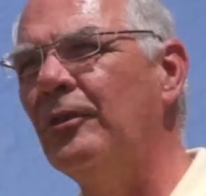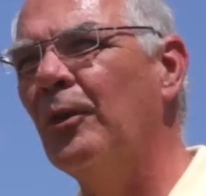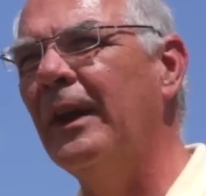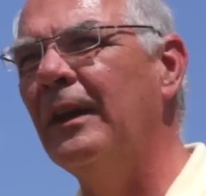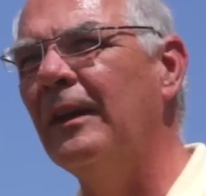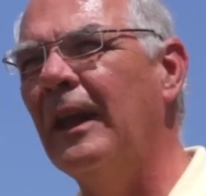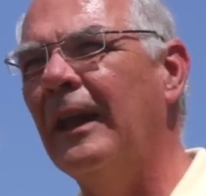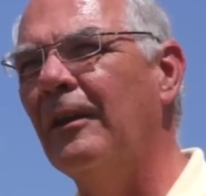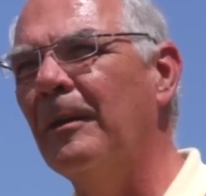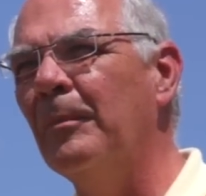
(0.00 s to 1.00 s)
we enjoyed it
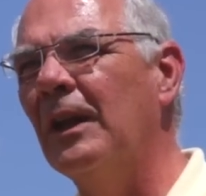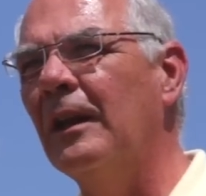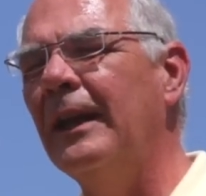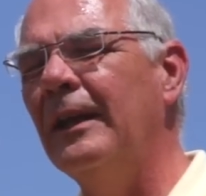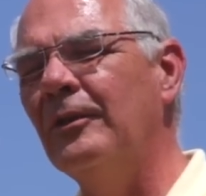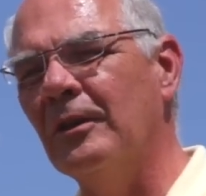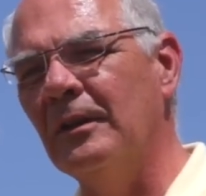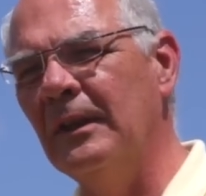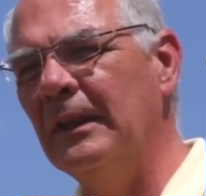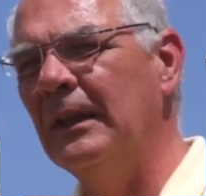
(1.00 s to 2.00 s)
at our middle
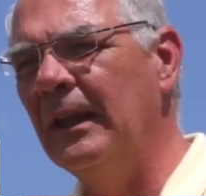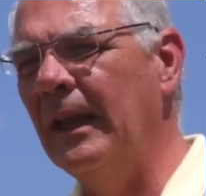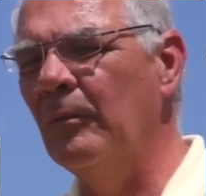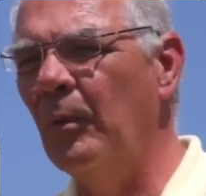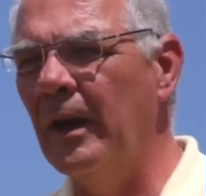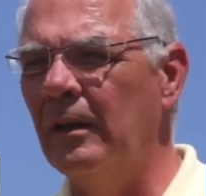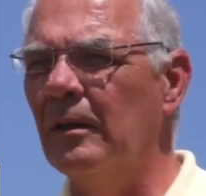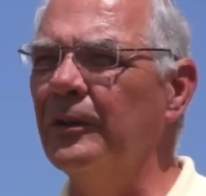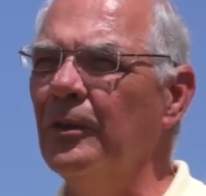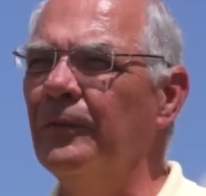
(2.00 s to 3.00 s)
age, and, and what
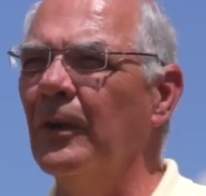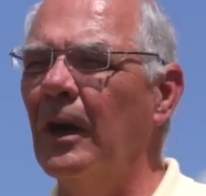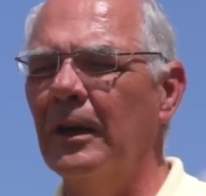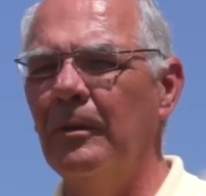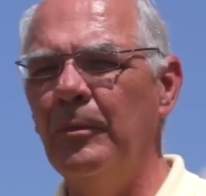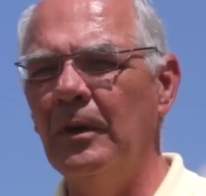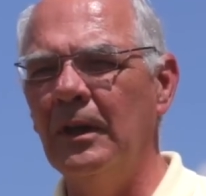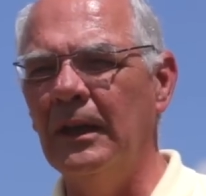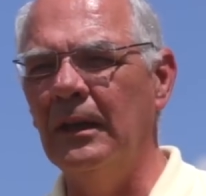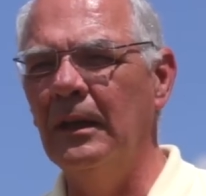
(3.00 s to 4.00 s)
it'll do for our
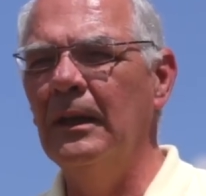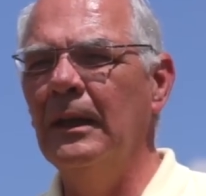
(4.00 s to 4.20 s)
community.